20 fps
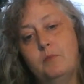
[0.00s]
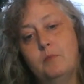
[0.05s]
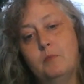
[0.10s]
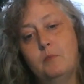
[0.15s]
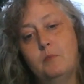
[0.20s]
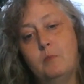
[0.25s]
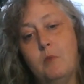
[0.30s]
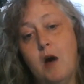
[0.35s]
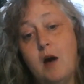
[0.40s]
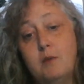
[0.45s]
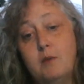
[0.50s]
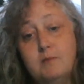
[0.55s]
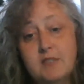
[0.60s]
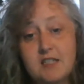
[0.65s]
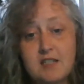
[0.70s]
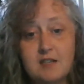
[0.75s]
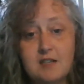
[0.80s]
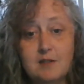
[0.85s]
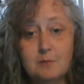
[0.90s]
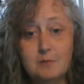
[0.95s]
mom's
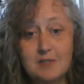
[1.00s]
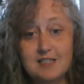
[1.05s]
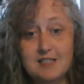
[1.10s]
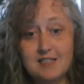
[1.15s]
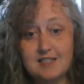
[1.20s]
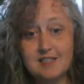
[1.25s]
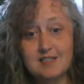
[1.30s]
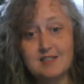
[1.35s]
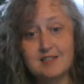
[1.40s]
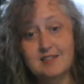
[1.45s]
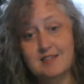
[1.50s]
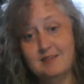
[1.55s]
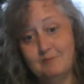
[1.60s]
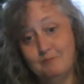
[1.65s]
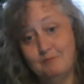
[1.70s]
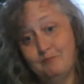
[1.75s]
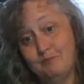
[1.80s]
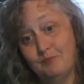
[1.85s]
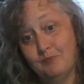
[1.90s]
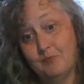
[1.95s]
gonna miss
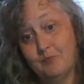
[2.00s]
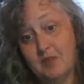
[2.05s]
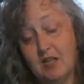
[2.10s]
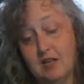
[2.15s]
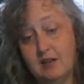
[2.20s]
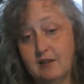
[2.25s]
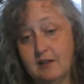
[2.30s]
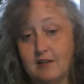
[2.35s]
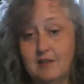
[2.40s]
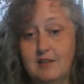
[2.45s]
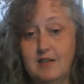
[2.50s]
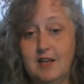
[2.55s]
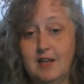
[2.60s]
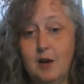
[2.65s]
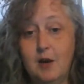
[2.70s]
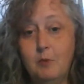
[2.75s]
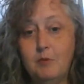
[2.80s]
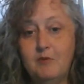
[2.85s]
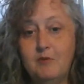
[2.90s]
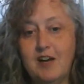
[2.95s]
the
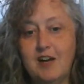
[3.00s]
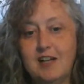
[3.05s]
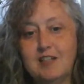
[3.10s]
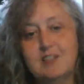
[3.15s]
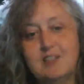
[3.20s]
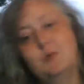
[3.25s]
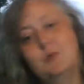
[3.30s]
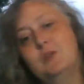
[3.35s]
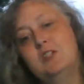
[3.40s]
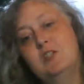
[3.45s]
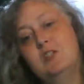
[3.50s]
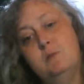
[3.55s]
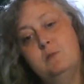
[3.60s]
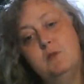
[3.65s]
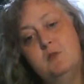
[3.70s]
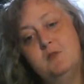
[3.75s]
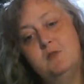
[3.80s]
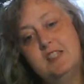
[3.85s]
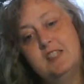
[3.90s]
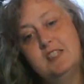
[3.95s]
care providers when she
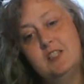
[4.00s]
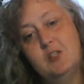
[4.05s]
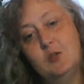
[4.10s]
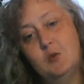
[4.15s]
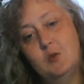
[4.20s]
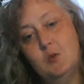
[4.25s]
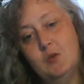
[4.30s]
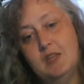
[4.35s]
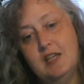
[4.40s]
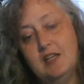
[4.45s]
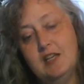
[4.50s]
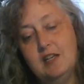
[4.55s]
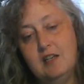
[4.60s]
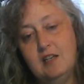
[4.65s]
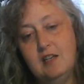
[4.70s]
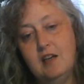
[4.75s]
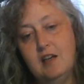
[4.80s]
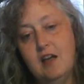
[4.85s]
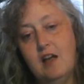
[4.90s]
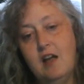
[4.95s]
moves to the
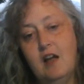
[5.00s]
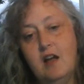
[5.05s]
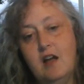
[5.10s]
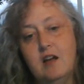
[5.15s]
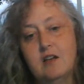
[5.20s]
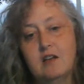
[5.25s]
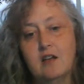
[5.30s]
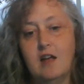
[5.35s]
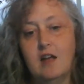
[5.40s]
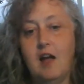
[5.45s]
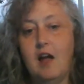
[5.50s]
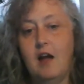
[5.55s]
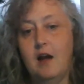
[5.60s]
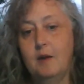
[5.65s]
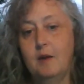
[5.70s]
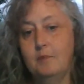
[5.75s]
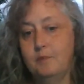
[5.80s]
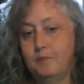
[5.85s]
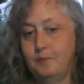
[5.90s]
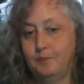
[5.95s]

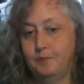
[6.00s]
um,